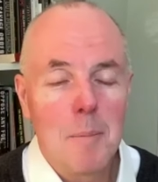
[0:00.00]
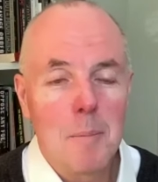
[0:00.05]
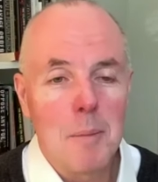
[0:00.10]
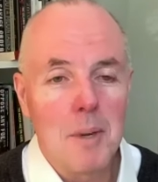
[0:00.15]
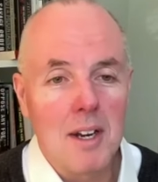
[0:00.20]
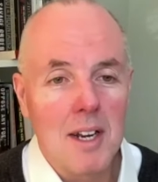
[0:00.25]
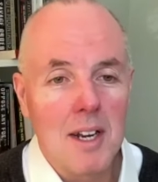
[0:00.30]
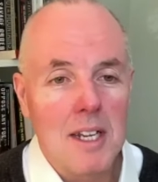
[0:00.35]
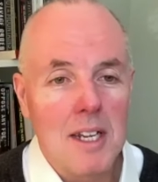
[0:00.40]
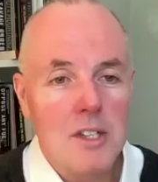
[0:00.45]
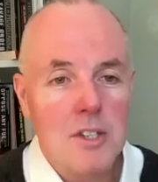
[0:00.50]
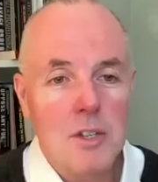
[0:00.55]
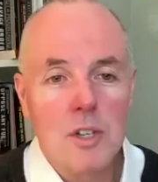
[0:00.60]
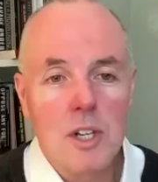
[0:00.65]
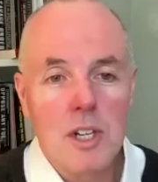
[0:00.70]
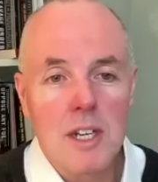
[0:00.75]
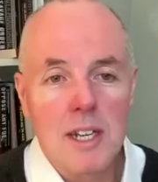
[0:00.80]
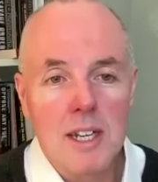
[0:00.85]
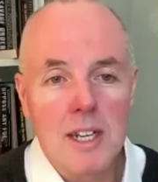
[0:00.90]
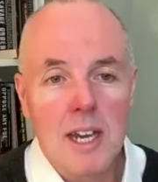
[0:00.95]
but unless you
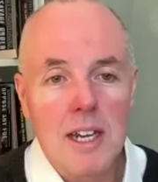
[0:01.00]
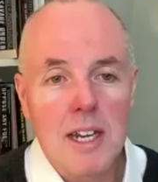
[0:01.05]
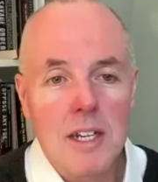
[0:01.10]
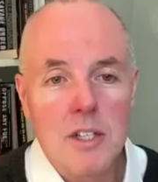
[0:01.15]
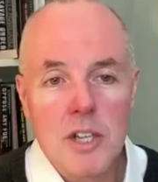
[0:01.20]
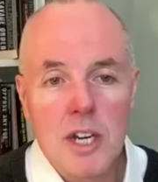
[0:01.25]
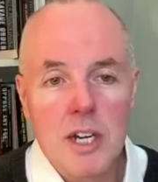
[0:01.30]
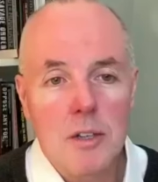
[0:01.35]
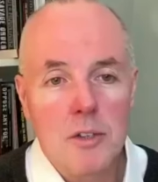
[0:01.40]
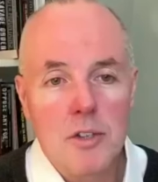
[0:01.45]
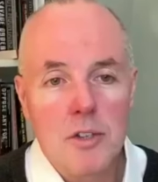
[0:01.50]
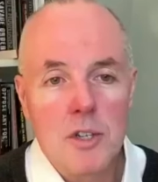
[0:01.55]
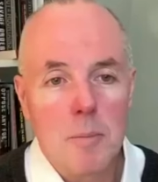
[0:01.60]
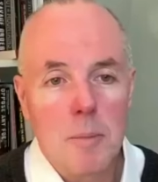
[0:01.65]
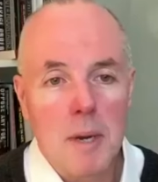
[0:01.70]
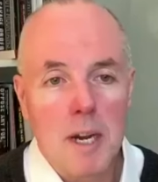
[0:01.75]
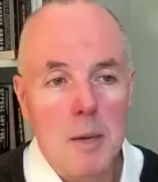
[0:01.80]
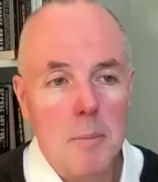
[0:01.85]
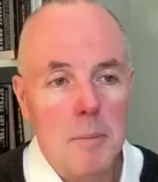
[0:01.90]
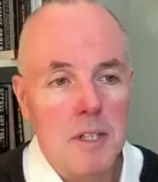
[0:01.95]
can engage Al
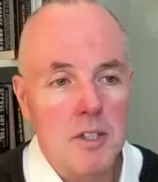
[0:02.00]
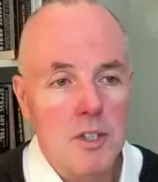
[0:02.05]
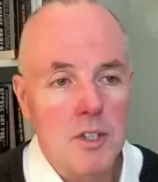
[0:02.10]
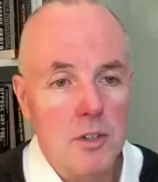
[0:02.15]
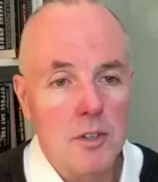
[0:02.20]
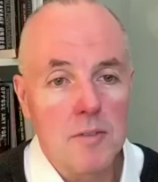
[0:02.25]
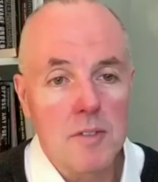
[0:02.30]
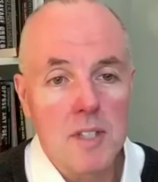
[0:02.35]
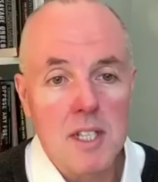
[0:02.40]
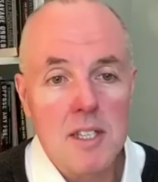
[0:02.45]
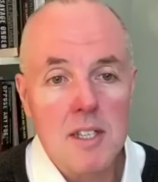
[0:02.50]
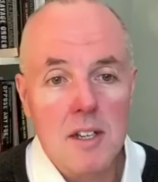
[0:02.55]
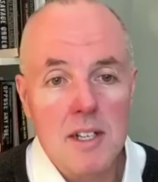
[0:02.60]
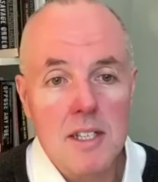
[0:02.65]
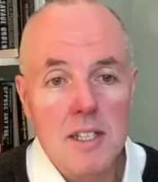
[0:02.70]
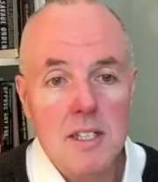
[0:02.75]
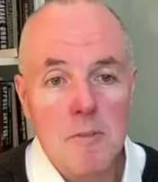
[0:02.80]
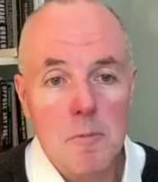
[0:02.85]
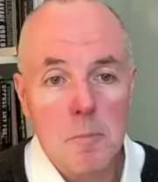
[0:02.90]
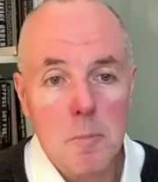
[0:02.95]
Shabaab in sort of
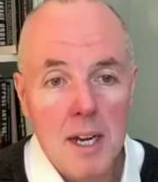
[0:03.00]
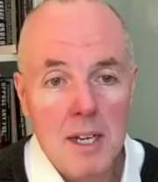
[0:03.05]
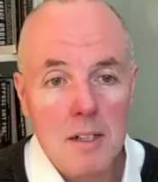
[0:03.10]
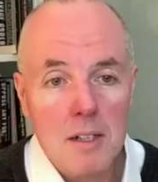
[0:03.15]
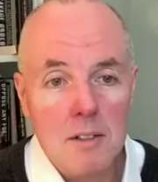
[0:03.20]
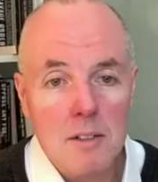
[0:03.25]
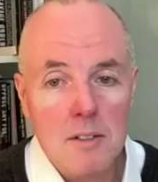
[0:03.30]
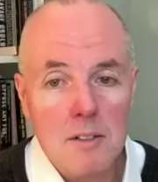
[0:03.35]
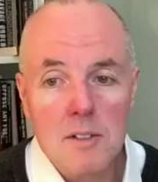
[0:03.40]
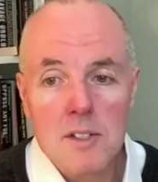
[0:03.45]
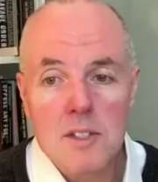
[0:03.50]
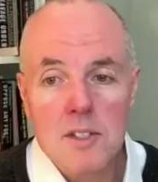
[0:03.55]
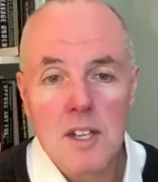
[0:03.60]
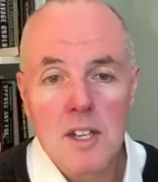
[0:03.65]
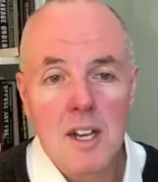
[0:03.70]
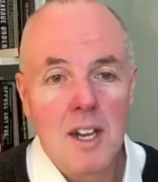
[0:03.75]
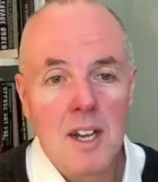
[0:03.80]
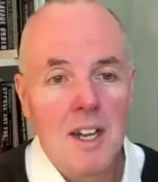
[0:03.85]
decisive battles,